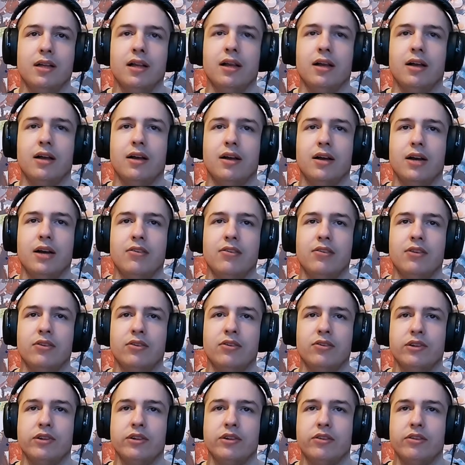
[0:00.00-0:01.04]
I think
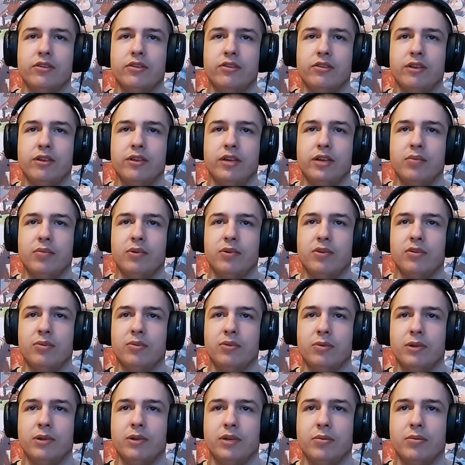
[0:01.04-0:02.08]
authority is needed, but
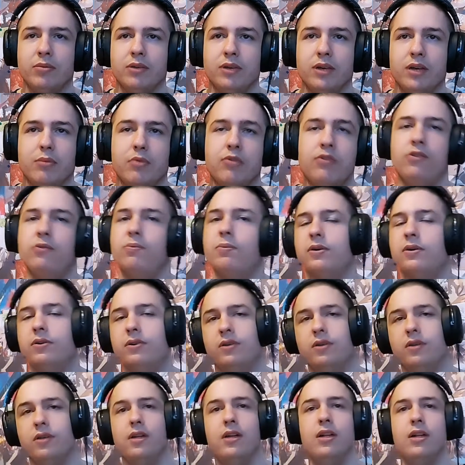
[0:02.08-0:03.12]
sometimes it can be abused
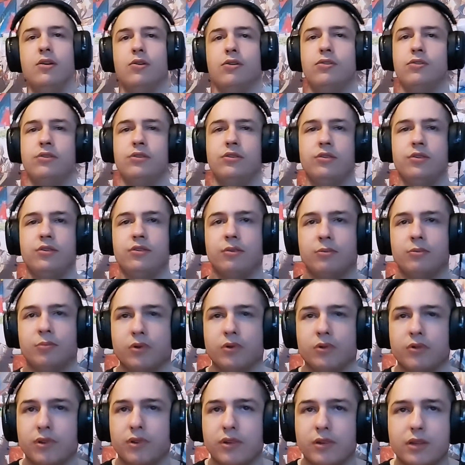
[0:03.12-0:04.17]
power. Authority is
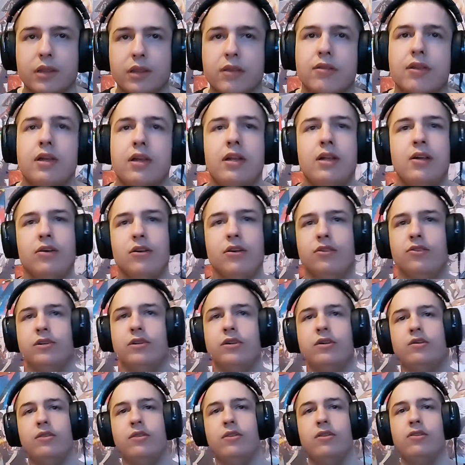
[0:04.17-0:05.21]
important.
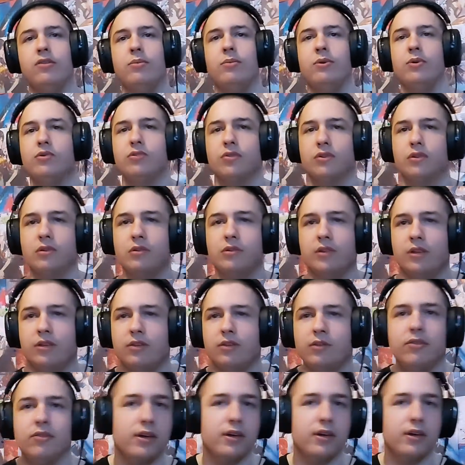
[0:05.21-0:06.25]
Authority is important and
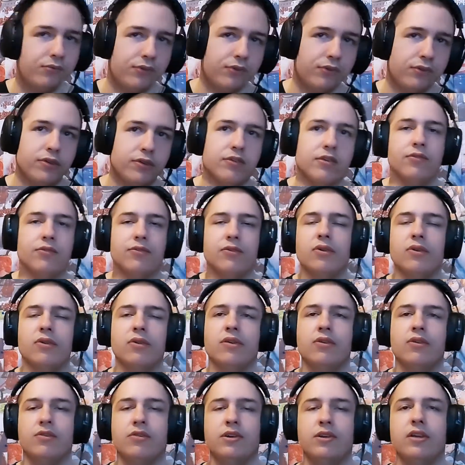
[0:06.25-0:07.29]
necessary for a successful
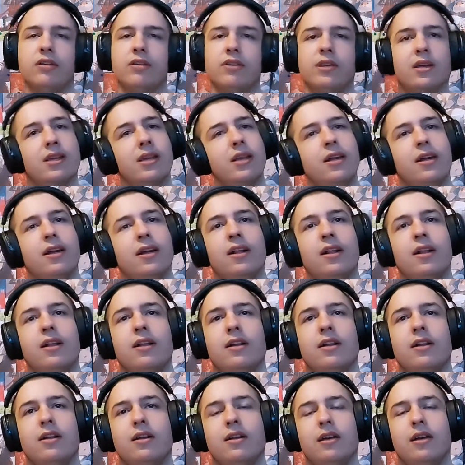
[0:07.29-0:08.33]
society.
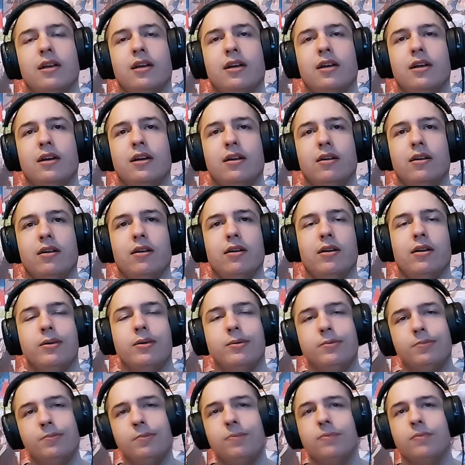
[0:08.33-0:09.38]
I
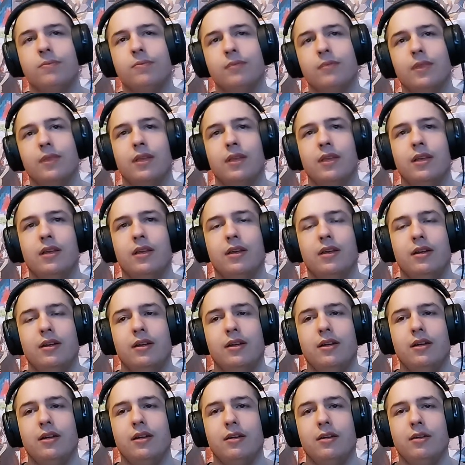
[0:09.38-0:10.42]

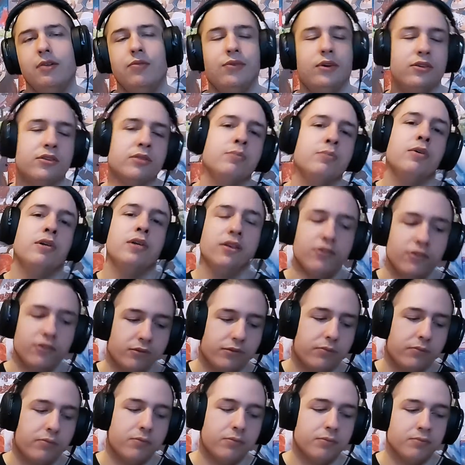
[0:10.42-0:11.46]
mean, fuck the
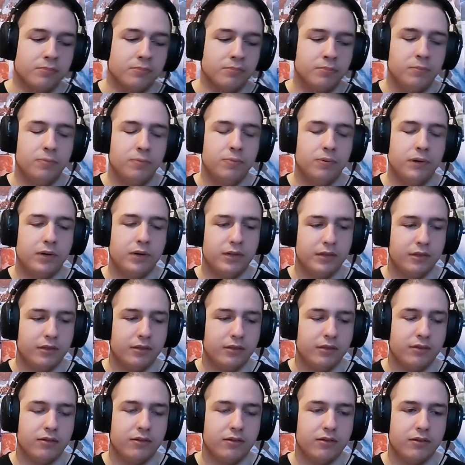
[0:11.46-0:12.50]
police, but,
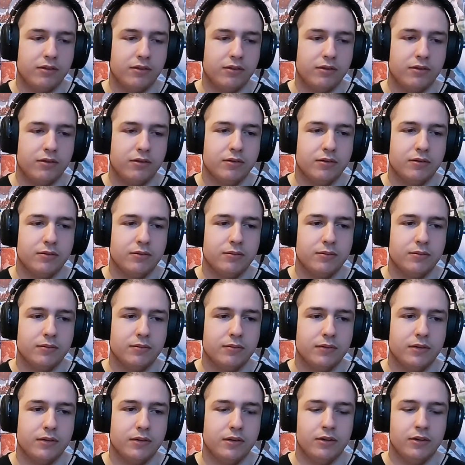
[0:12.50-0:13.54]

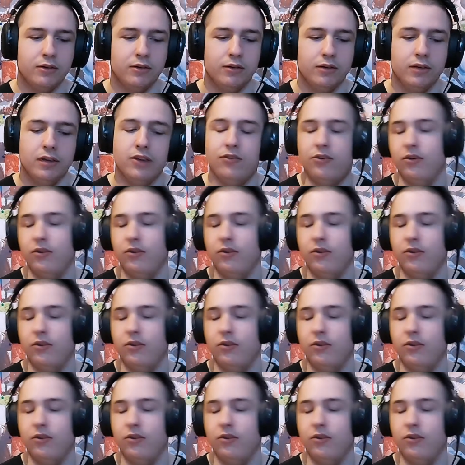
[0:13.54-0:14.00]
you know, I